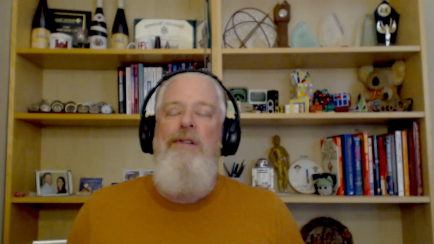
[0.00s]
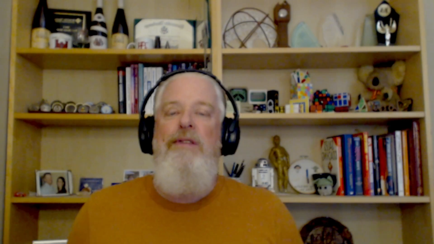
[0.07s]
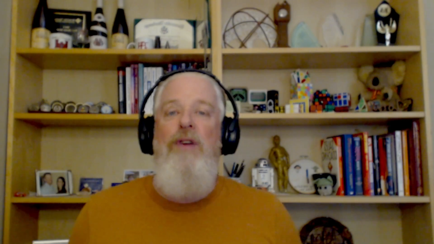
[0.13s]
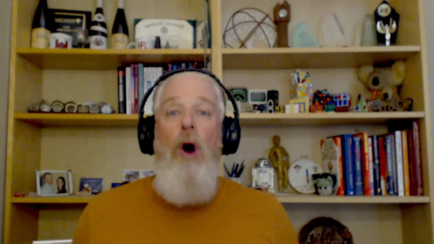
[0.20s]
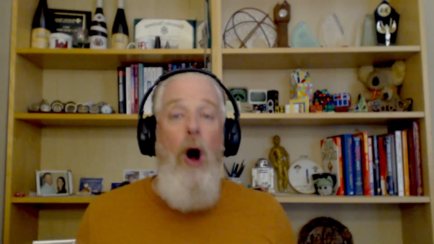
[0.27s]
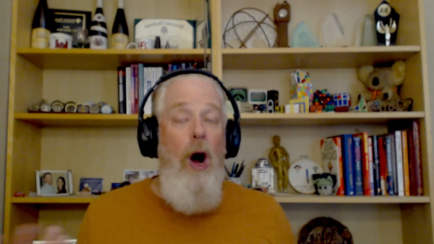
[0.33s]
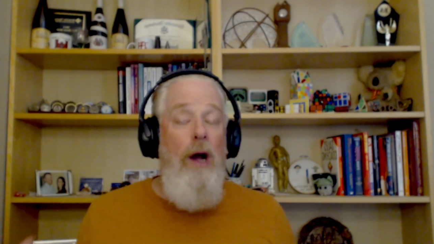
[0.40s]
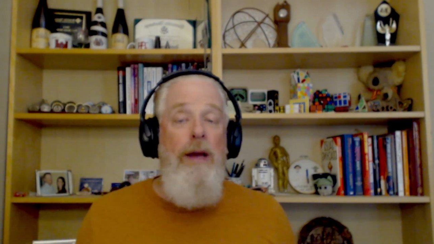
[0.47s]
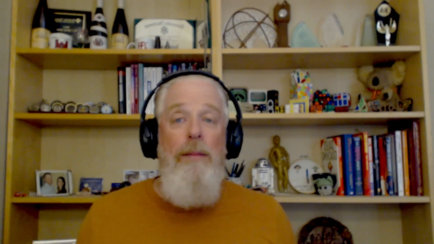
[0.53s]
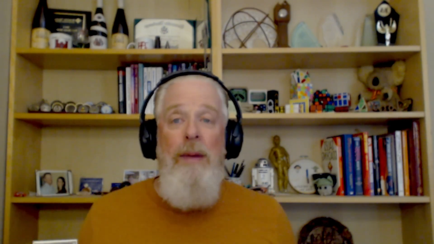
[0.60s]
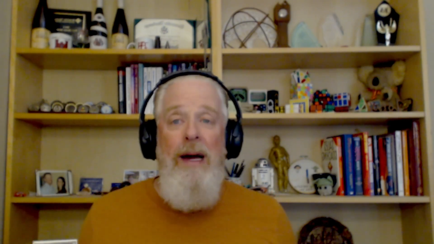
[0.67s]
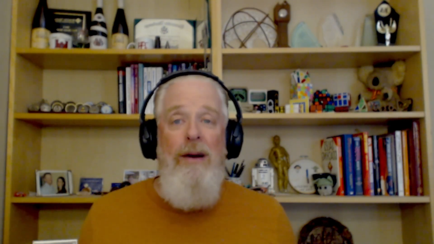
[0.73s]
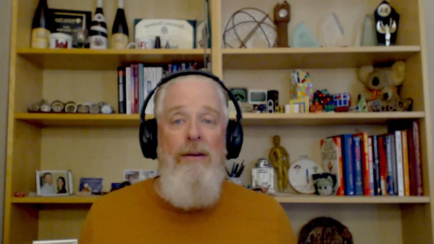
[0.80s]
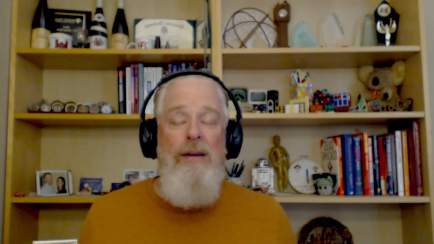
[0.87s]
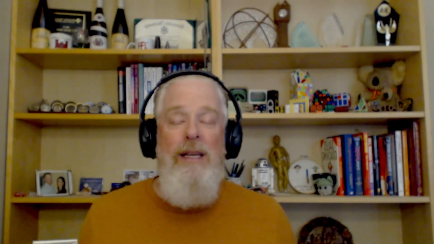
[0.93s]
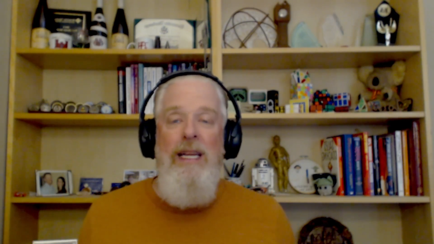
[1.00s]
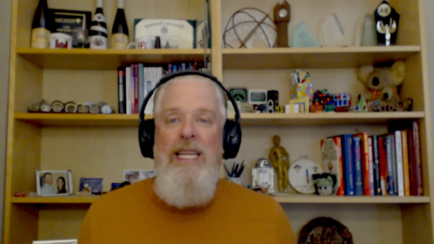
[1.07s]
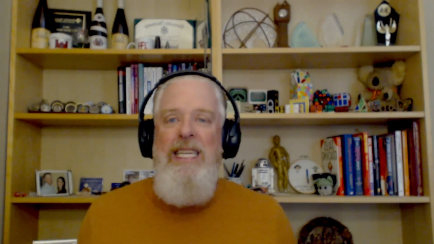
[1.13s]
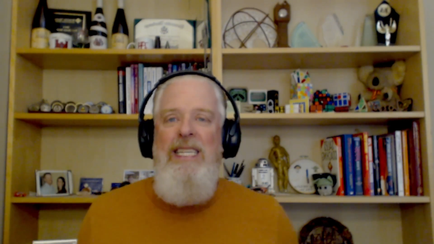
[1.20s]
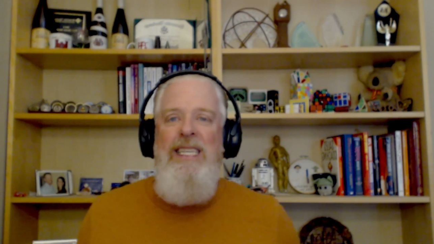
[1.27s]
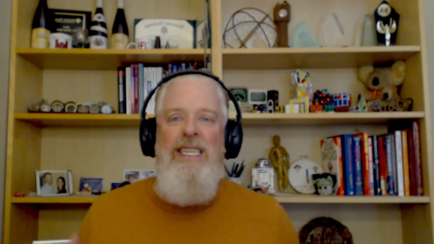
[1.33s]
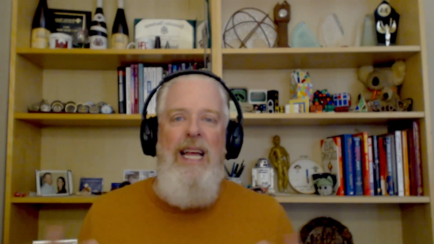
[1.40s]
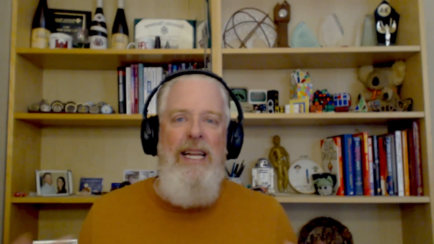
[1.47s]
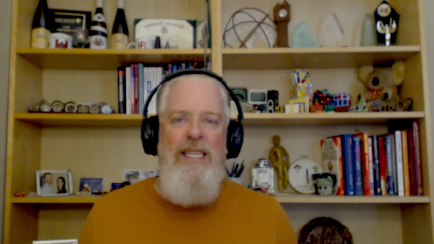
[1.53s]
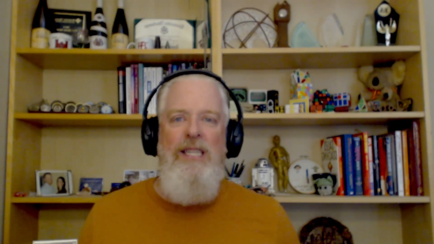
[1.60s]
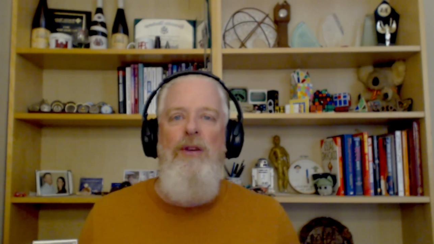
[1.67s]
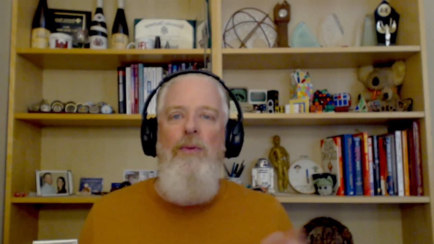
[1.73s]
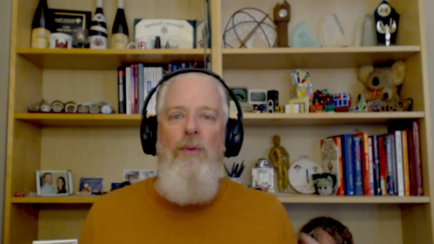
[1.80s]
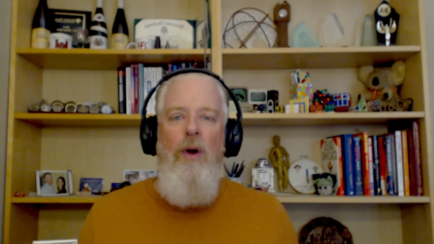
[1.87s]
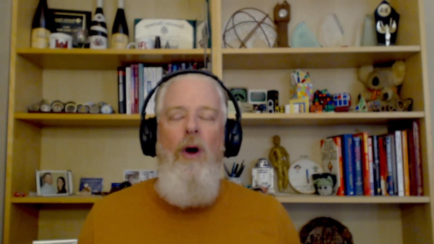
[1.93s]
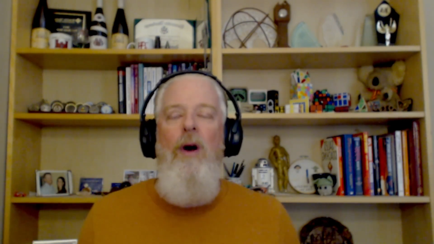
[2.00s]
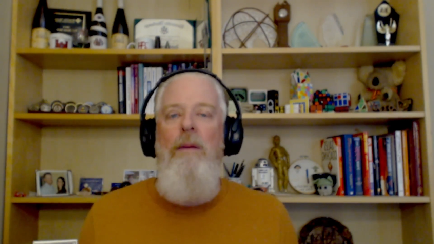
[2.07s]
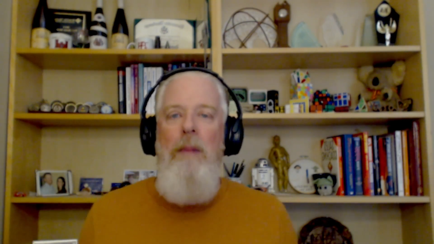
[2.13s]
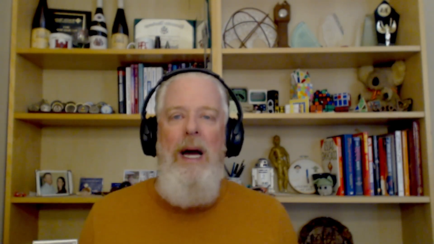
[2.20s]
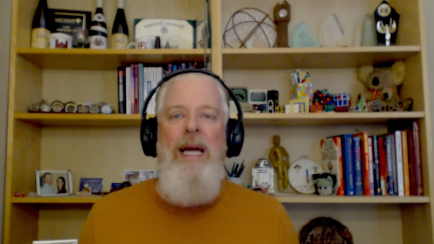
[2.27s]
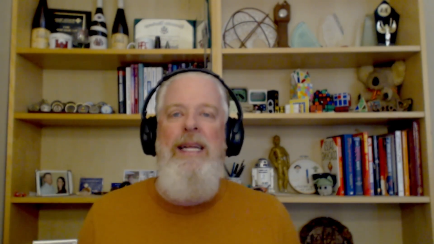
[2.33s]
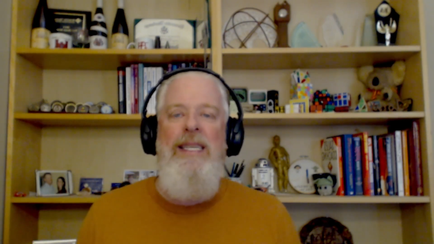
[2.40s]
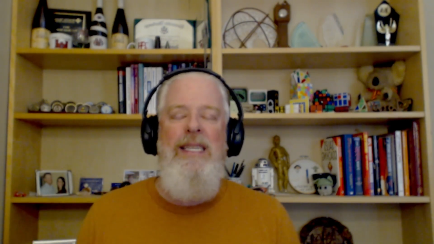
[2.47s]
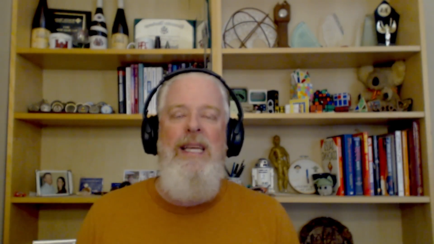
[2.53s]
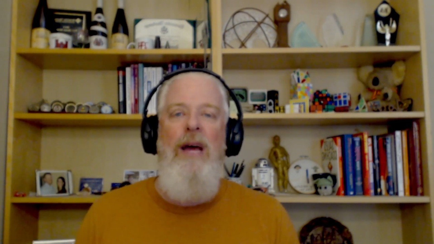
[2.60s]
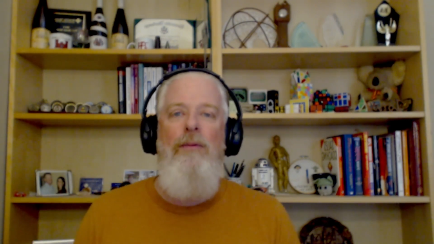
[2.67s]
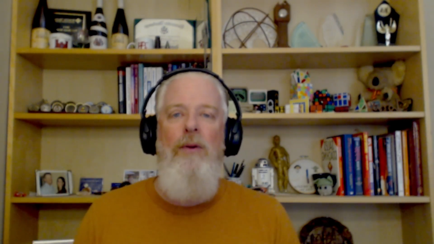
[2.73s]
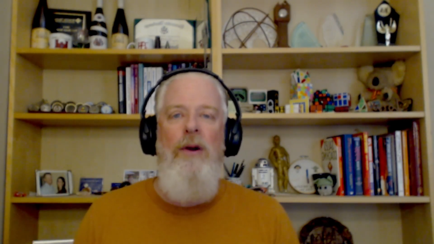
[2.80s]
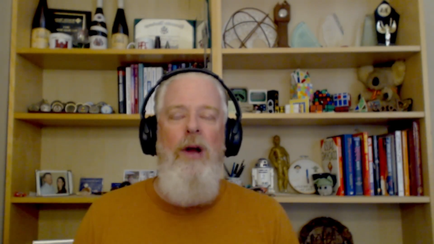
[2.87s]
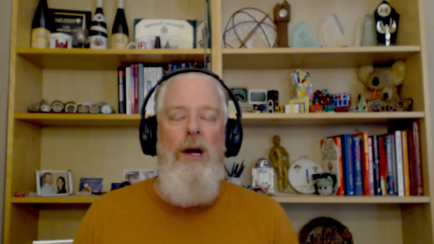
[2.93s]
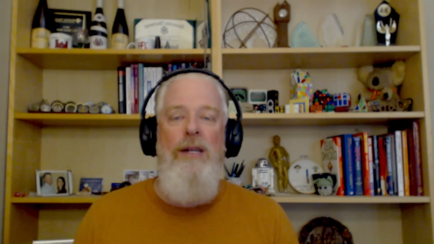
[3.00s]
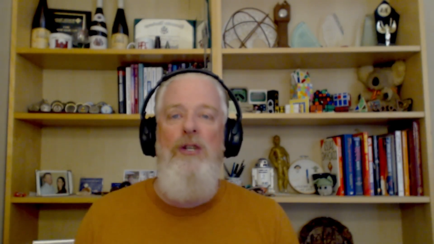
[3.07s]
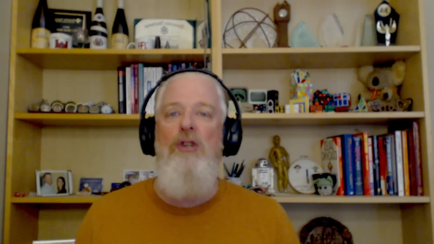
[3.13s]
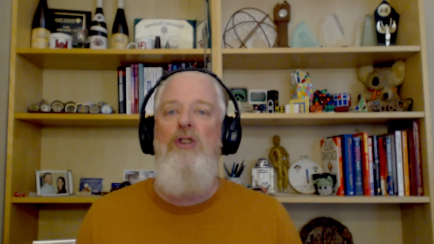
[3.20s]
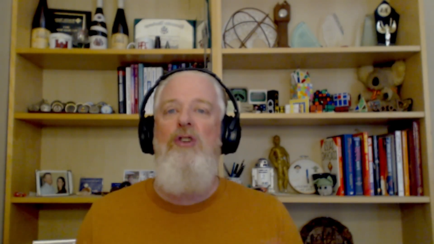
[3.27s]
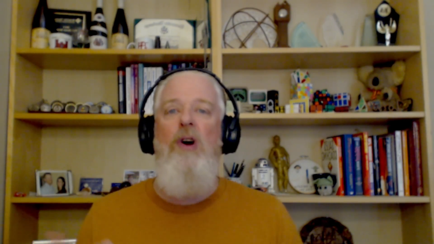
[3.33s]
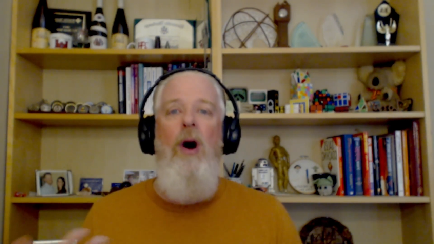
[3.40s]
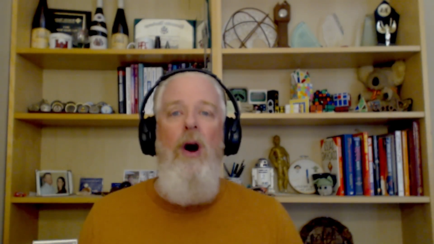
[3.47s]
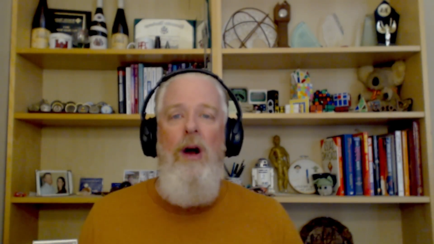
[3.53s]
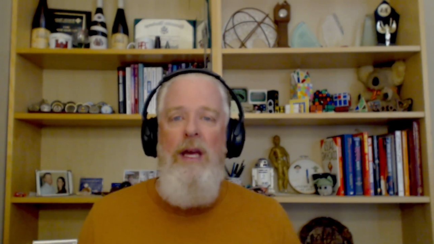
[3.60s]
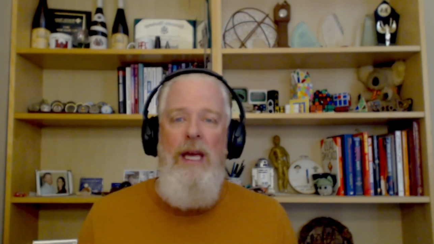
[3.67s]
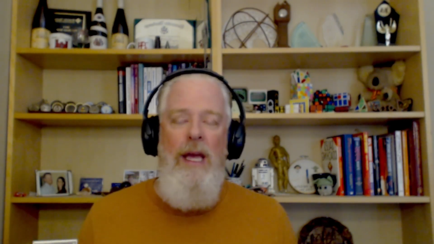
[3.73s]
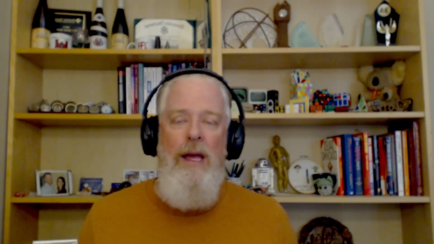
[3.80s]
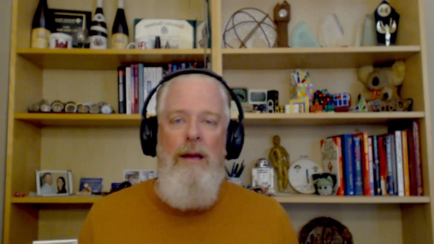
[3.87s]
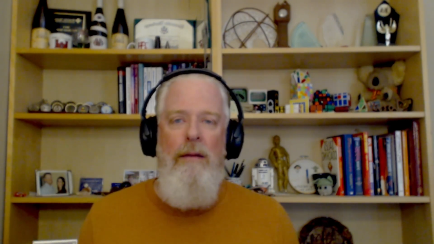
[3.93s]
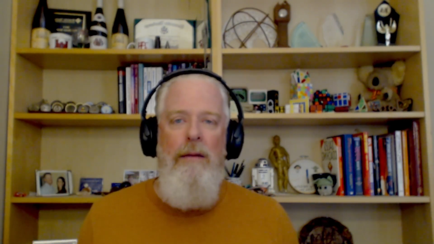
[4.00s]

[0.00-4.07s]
Talk about sets the wrong mindset. We're not just talking.